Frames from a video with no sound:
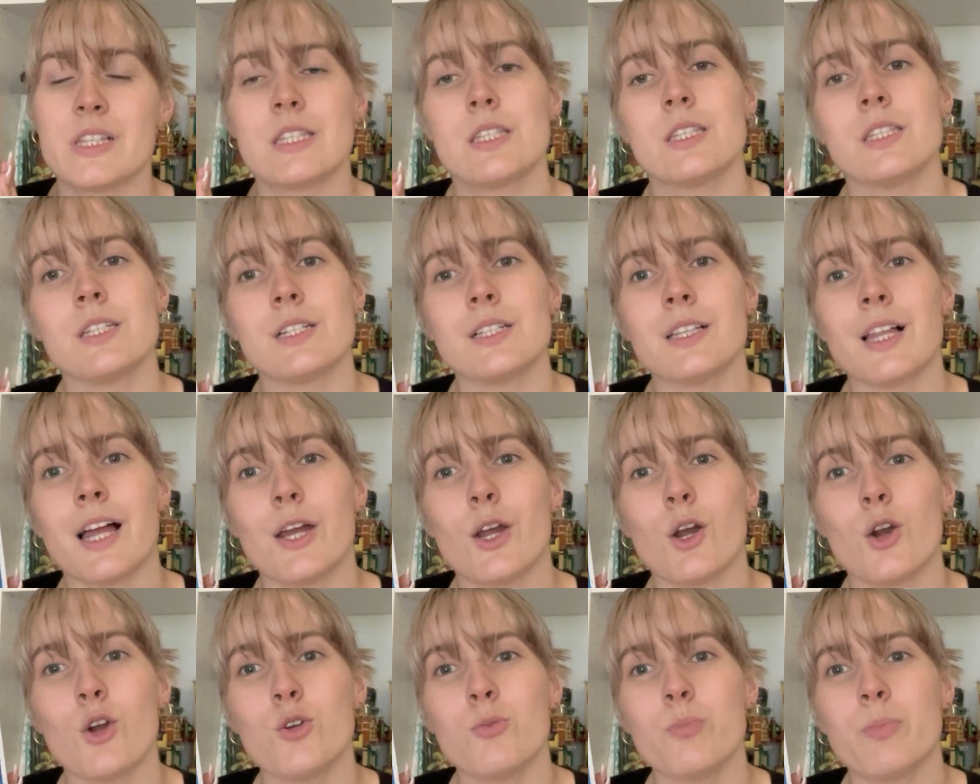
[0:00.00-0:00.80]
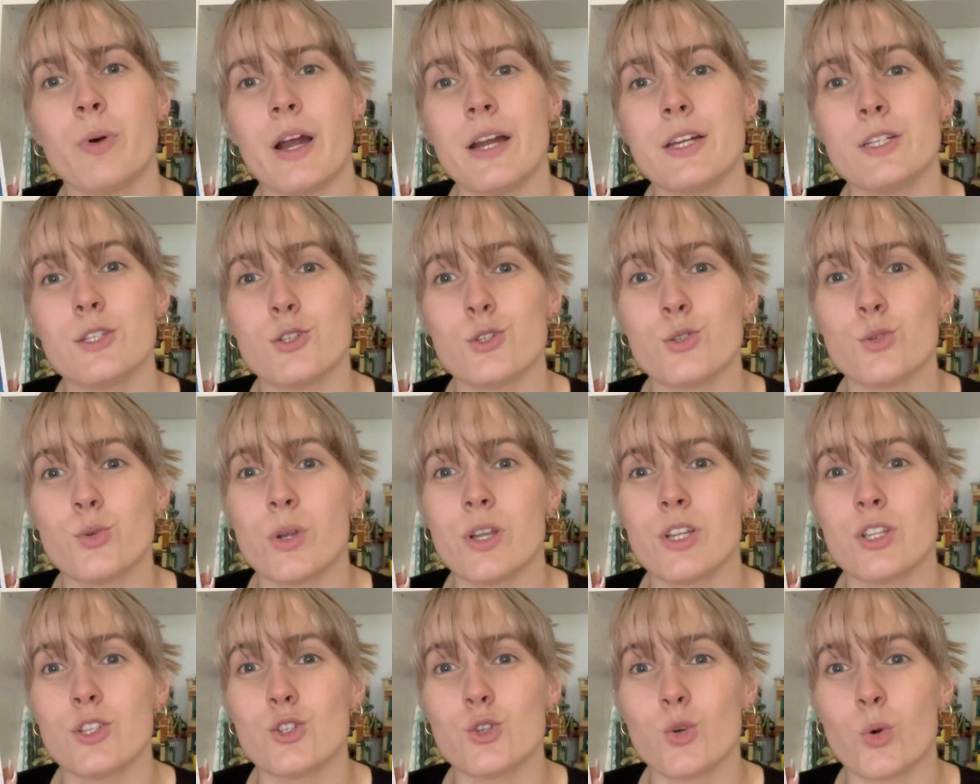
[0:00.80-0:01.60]
still, I hope I do
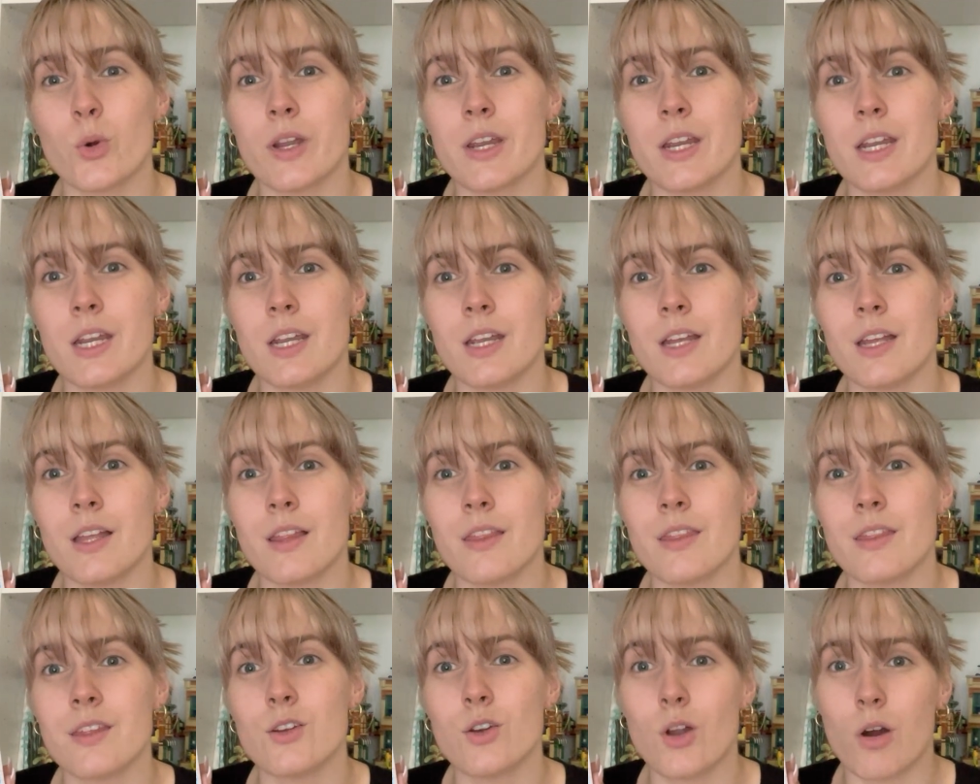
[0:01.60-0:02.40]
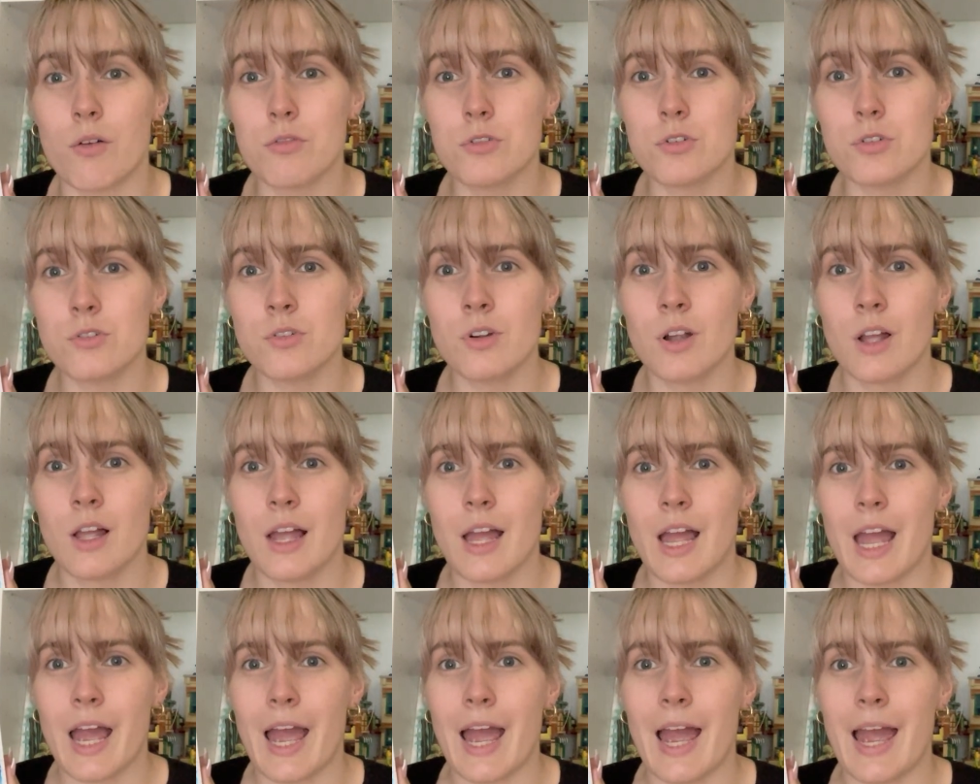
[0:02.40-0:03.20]
enjoy the novel.
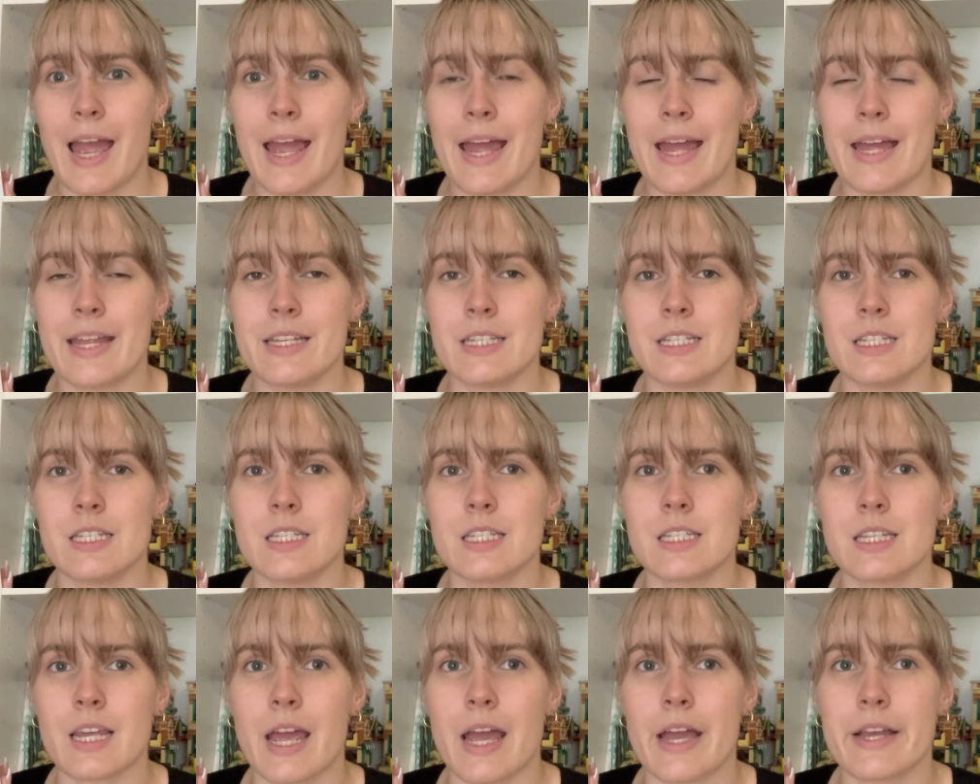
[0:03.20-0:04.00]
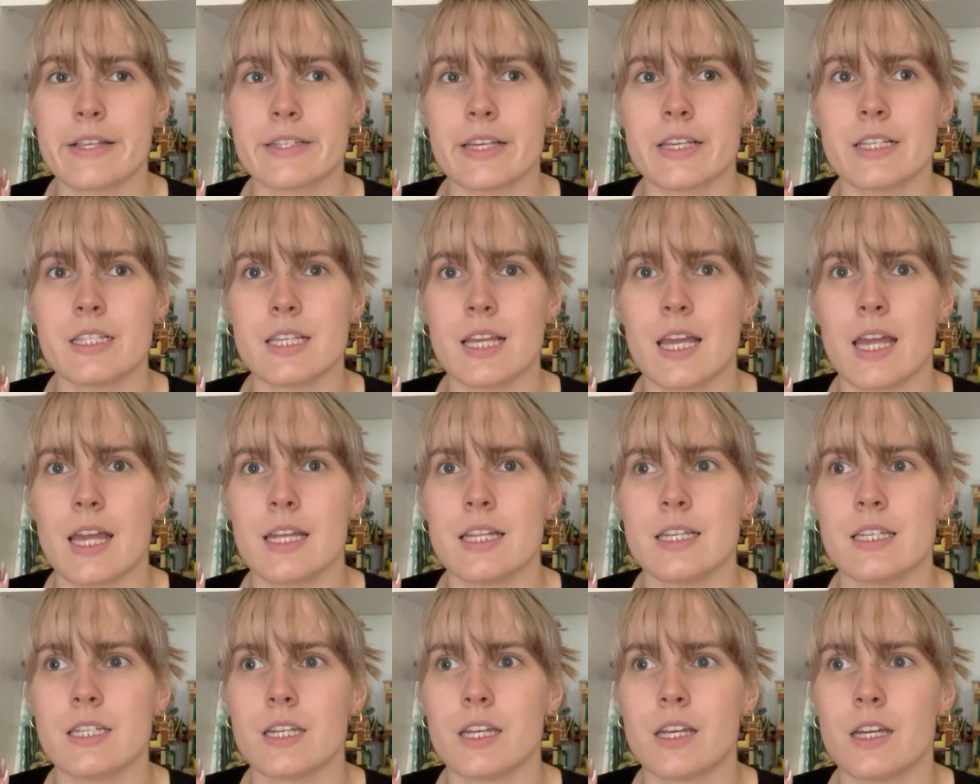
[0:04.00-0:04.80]
And as I
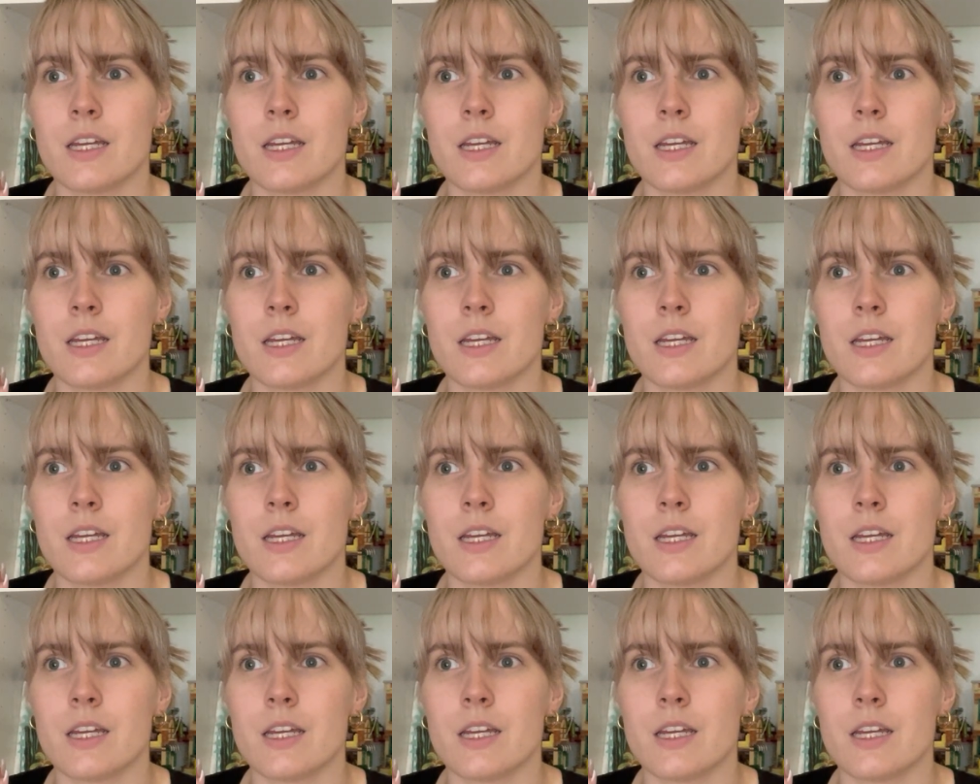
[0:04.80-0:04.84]
said,